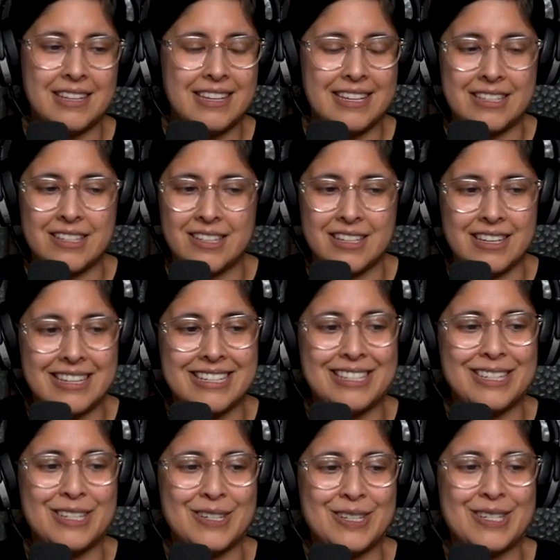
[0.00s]
it's
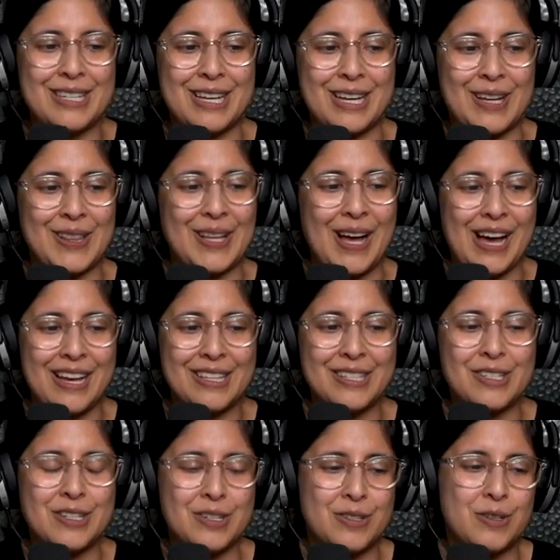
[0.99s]
it's just like a lot
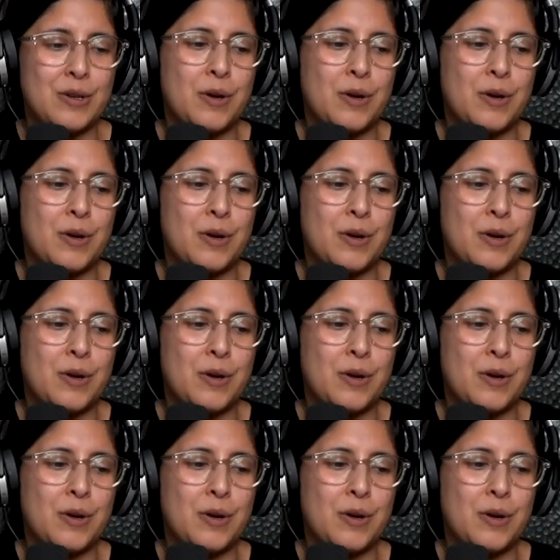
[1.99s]
just